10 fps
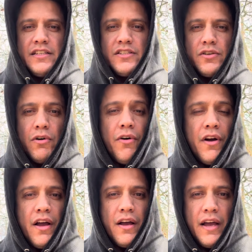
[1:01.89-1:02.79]
So
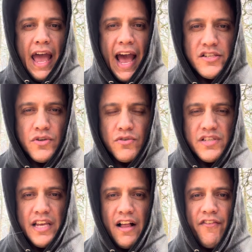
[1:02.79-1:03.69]
ask
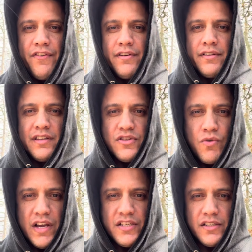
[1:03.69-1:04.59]
yourself this
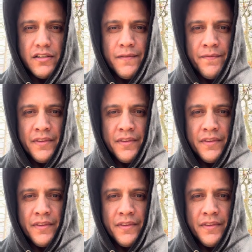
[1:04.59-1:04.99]
question